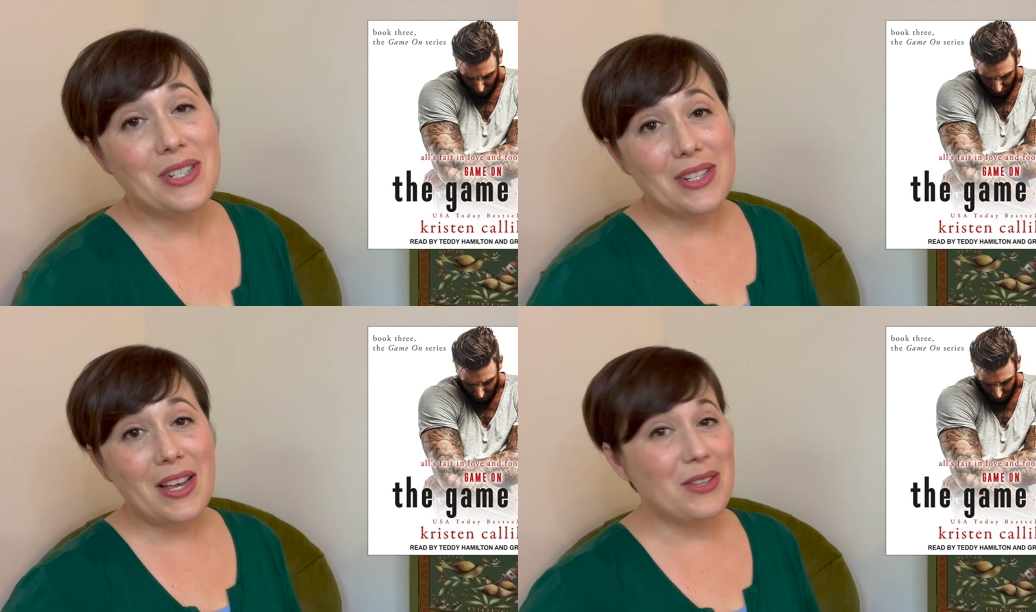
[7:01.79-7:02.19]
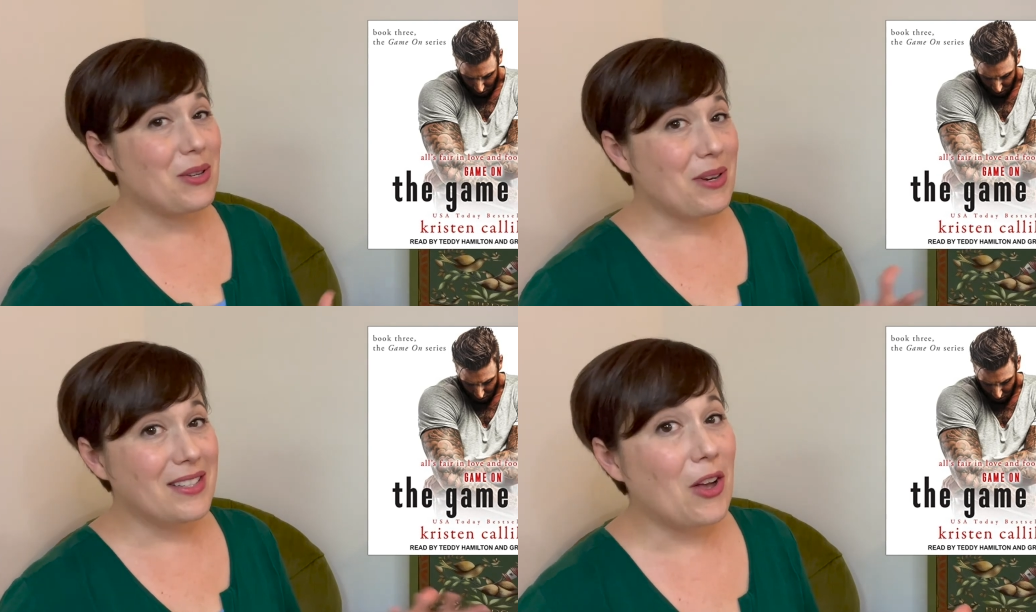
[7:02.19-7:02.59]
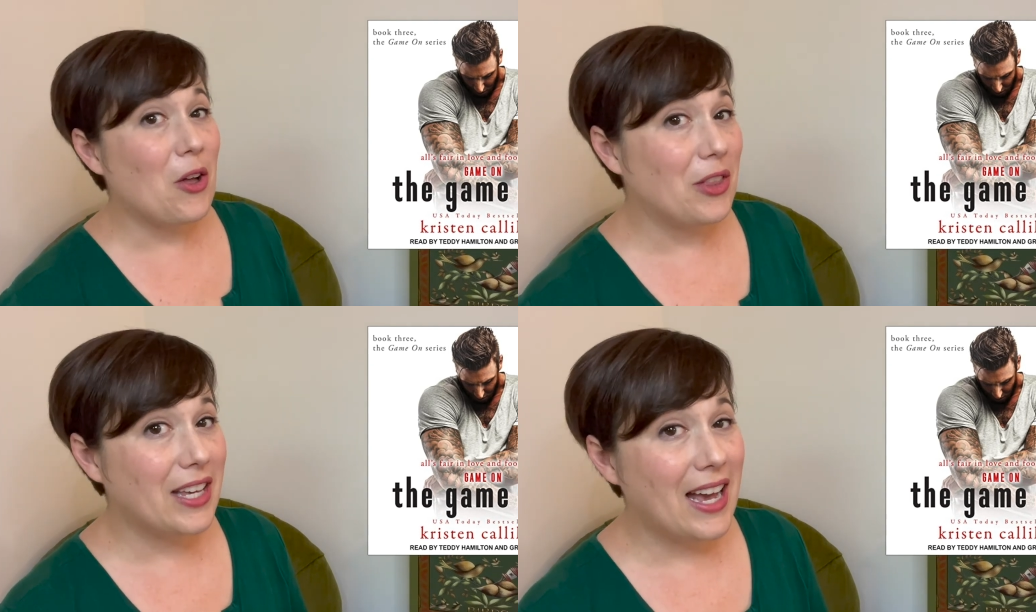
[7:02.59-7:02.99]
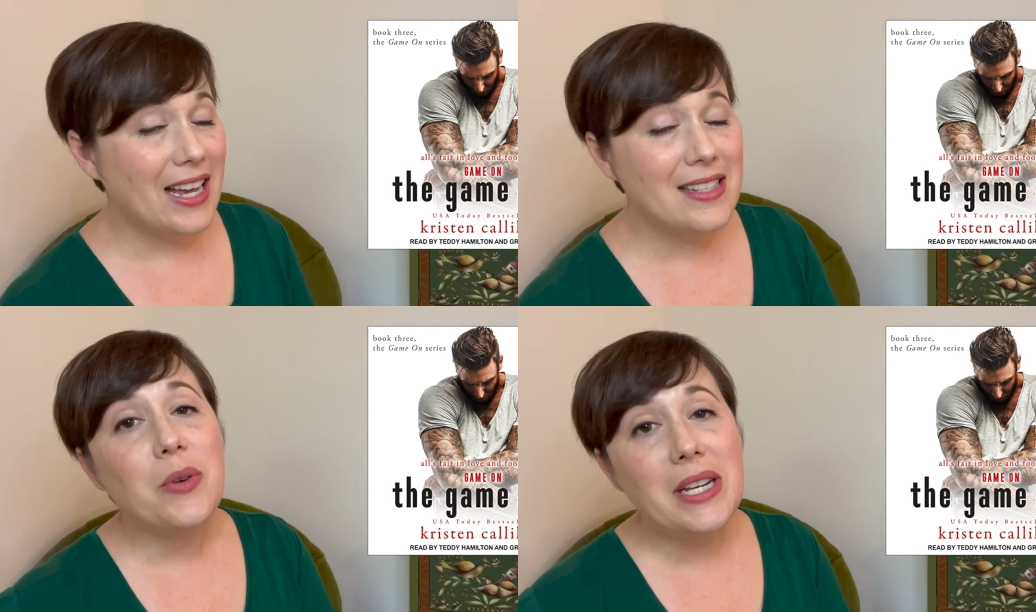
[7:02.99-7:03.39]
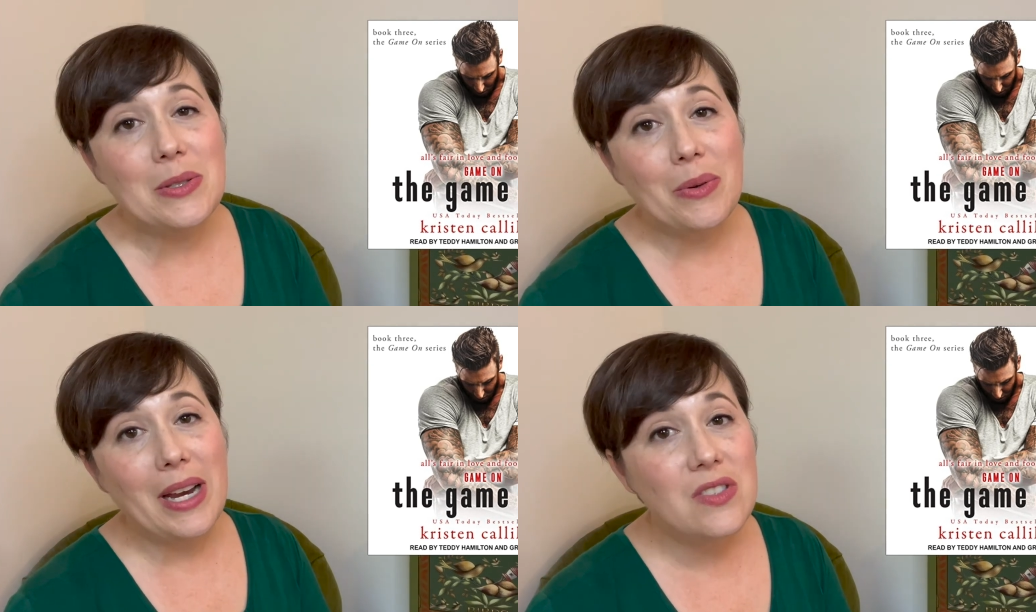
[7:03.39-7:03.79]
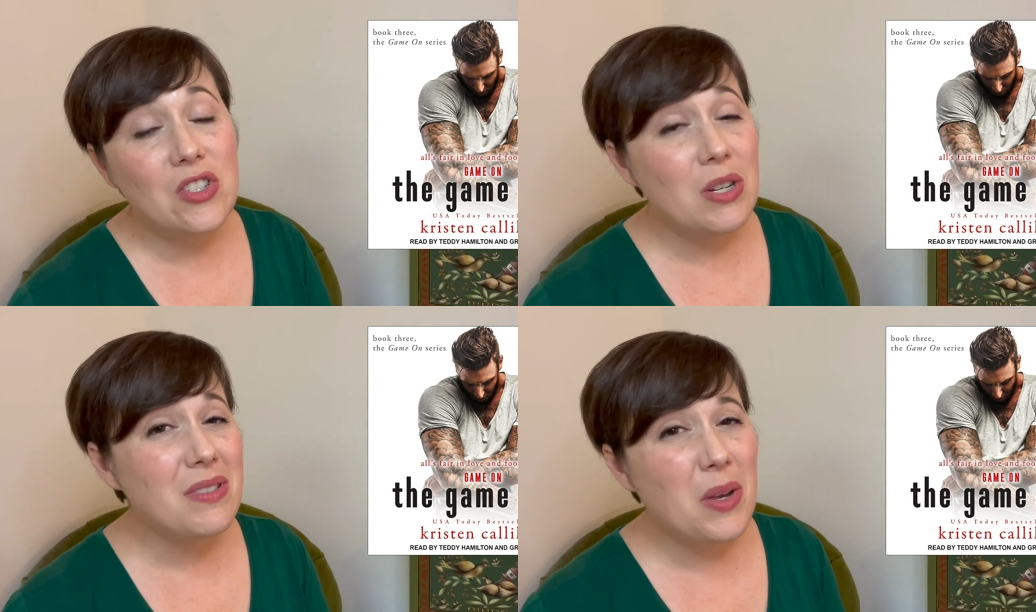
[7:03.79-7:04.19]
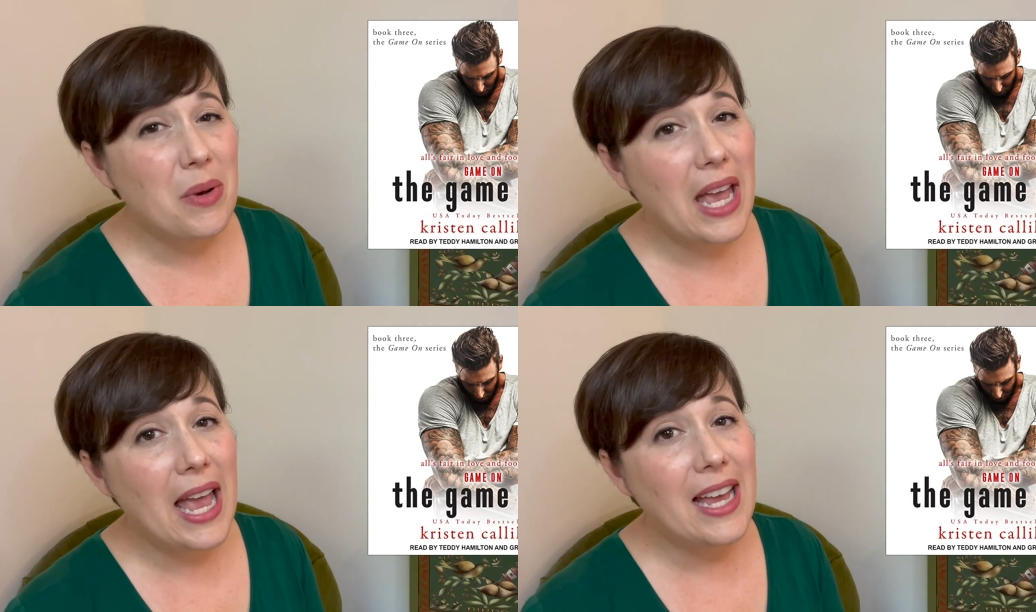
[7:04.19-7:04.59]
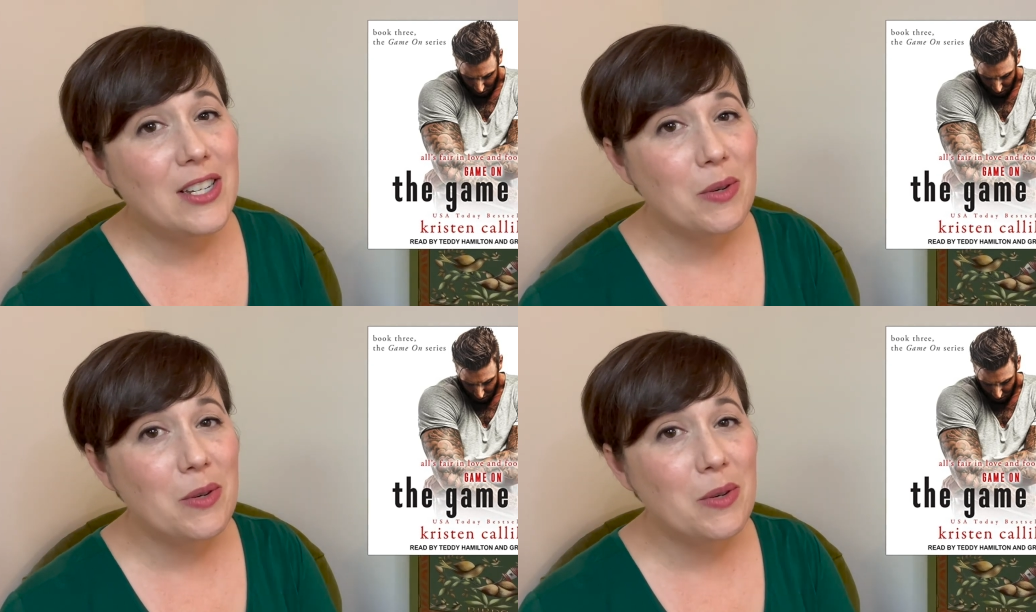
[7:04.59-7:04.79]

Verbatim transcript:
Speaker 1: is, so he's all the guys. Grace Grant, she was okay.